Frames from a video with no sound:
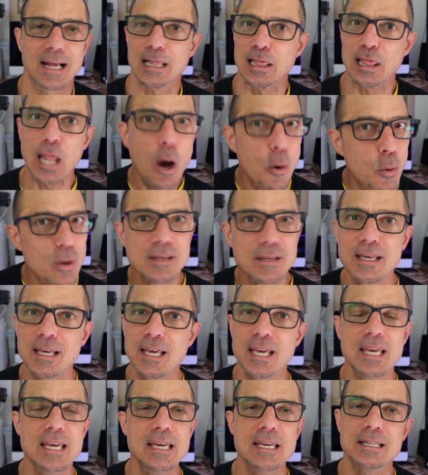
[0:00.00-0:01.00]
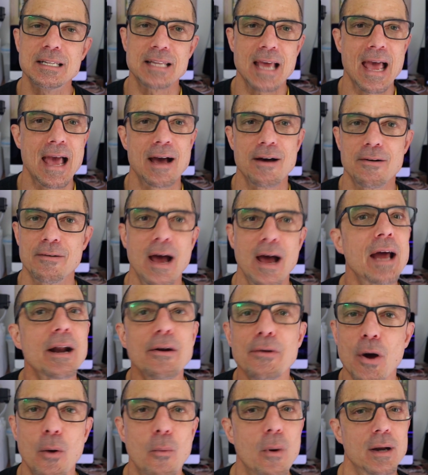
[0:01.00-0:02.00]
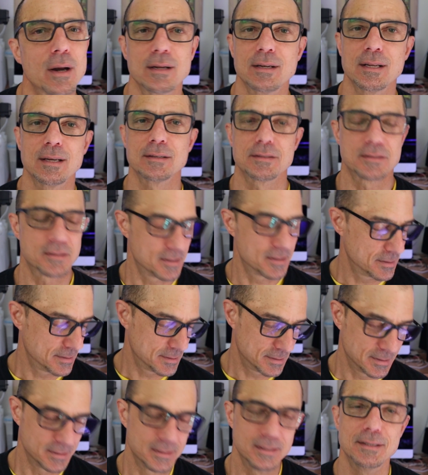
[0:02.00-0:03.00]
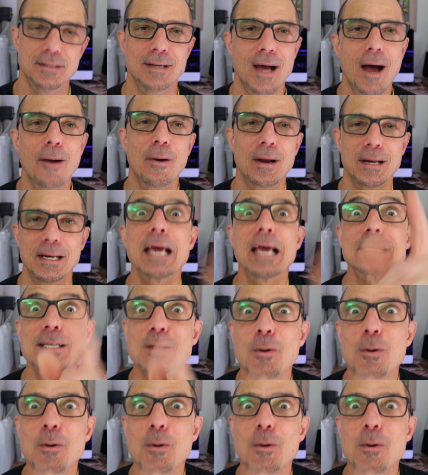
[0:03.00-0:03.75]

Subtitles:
Lowered the heat down. I don't know what it is. All right, next